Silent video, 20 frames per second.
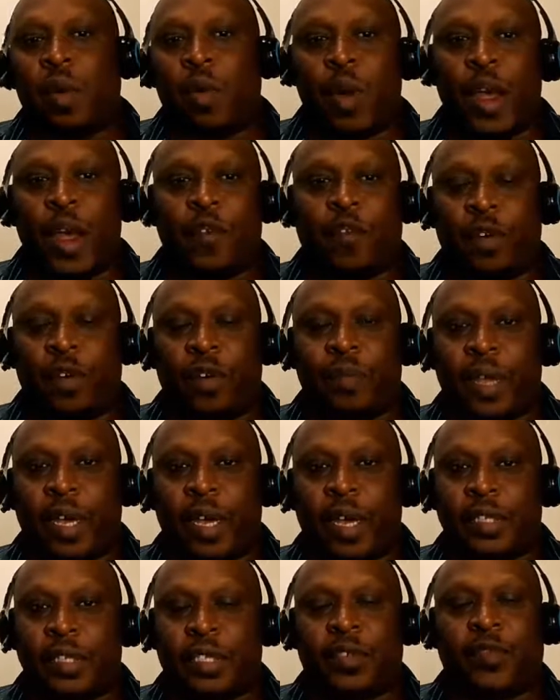away from
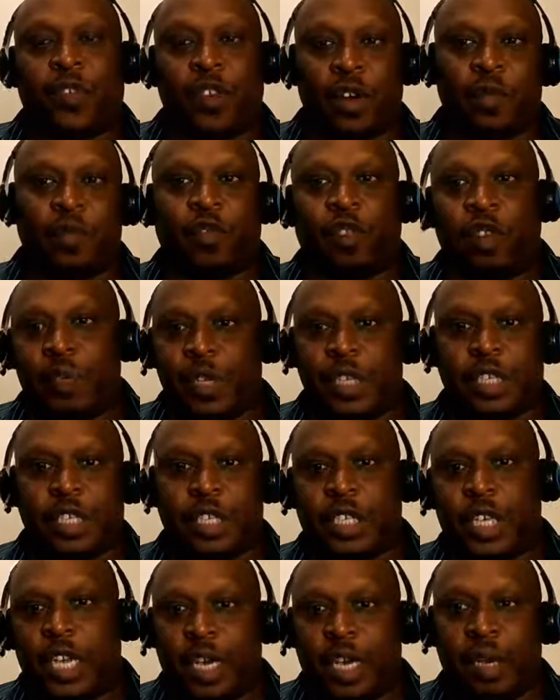
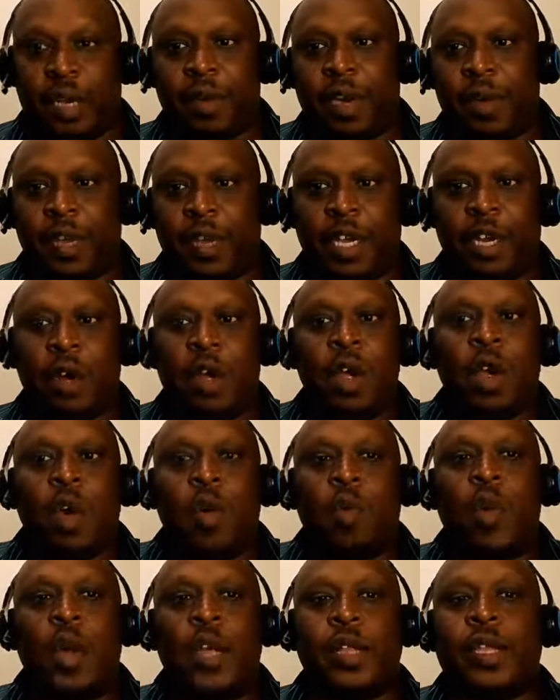this team? I mean,
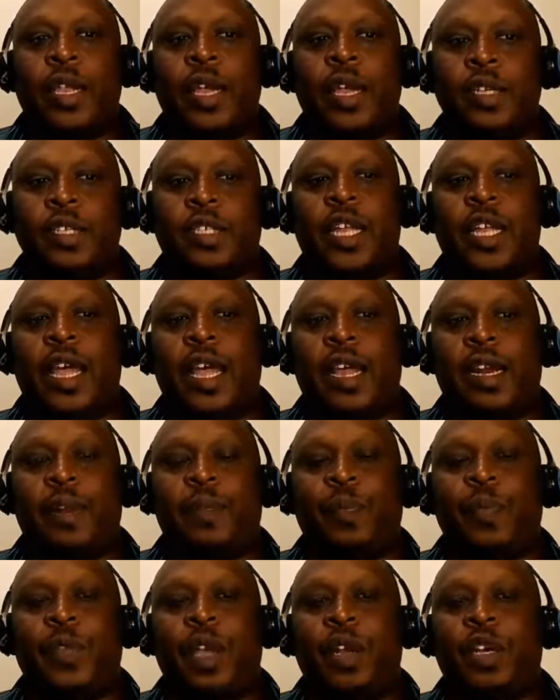what things that
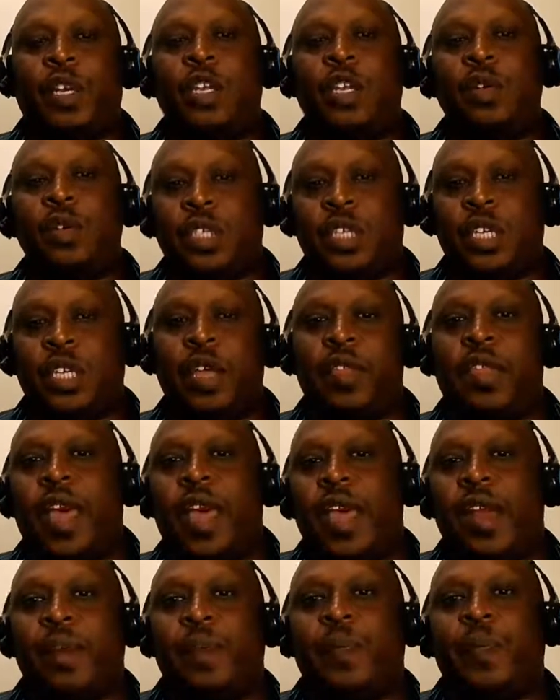do you see
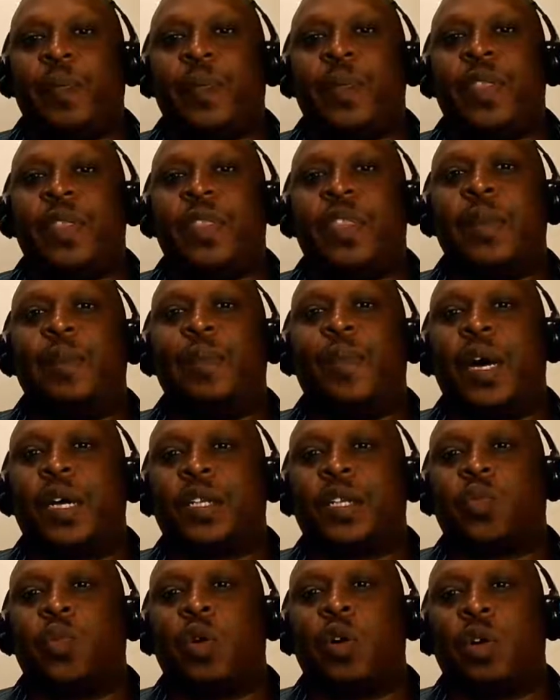that the
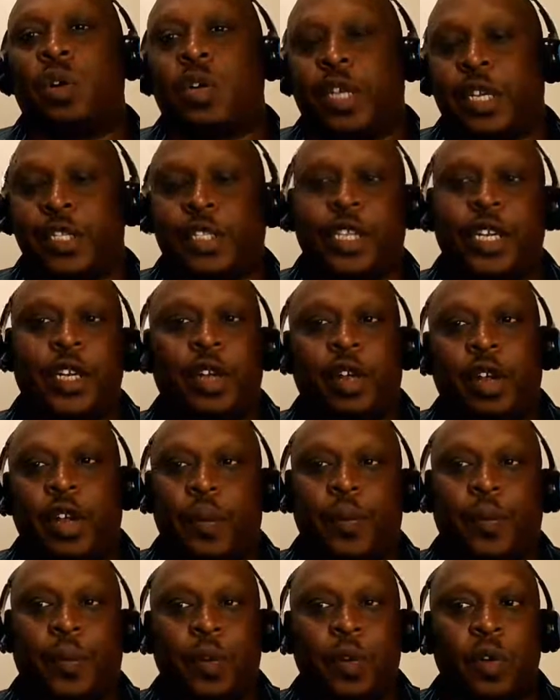Bucs will continue to
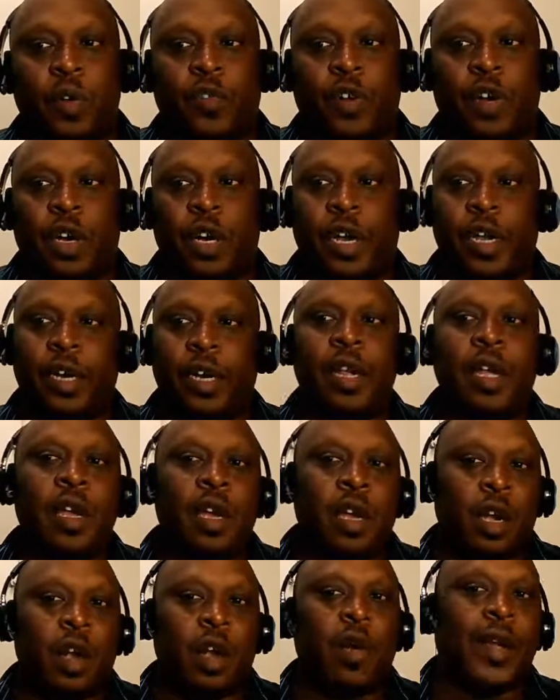improve on
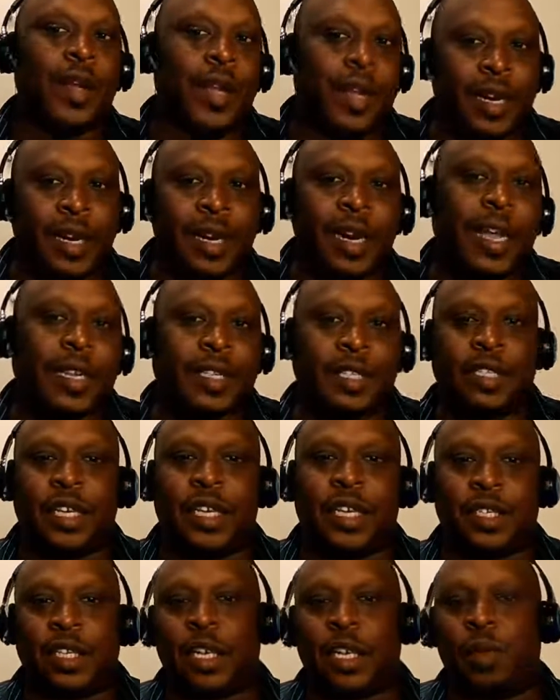going into next
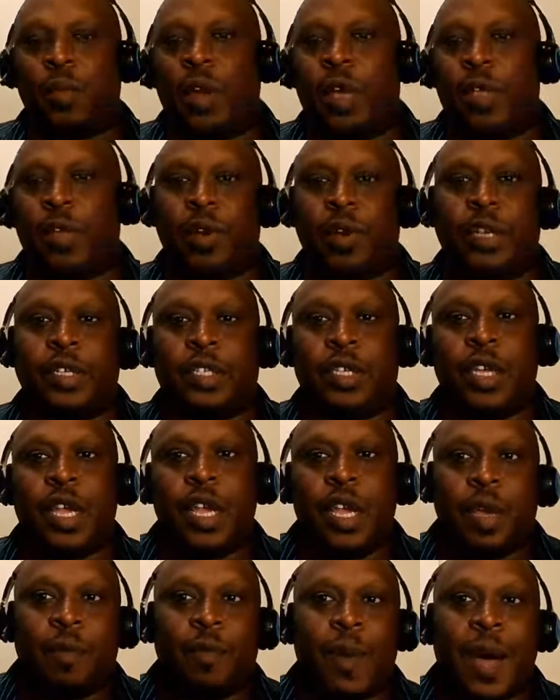season, whether it's
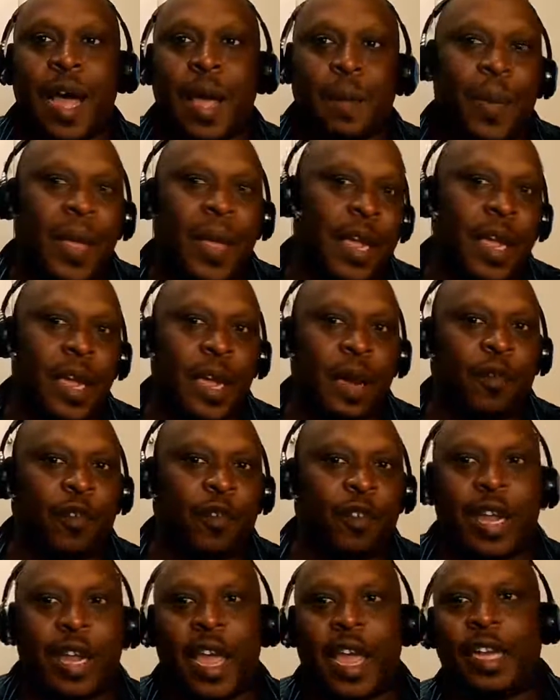by picking up
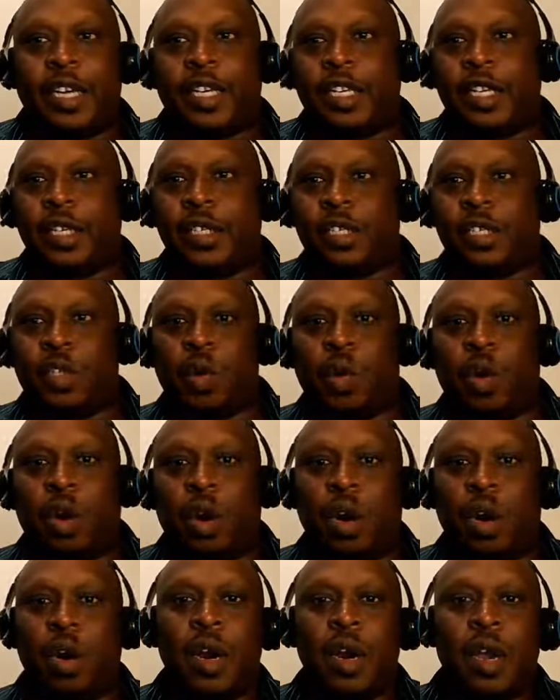free agents
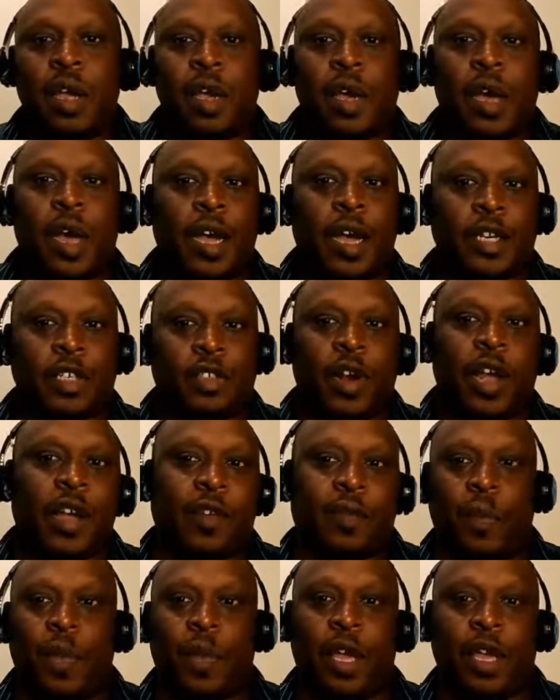or
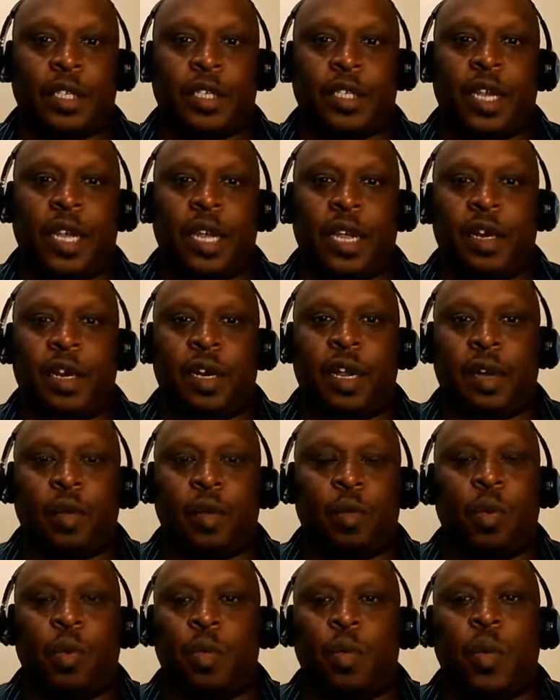draft picks, and
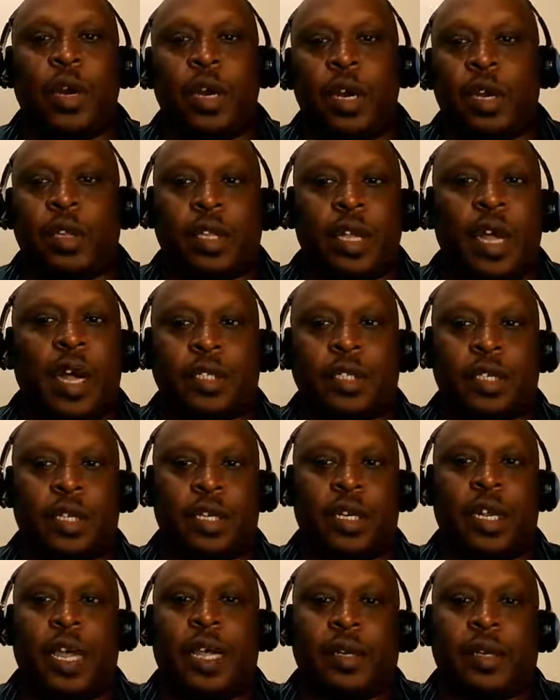what are your thoughts
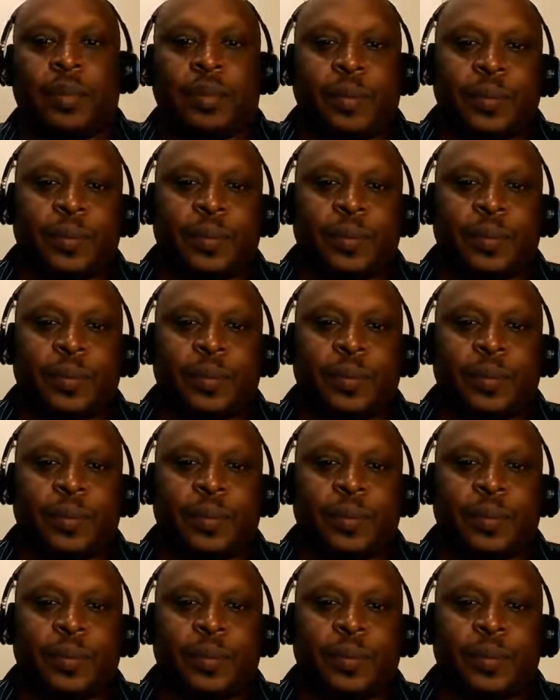on that?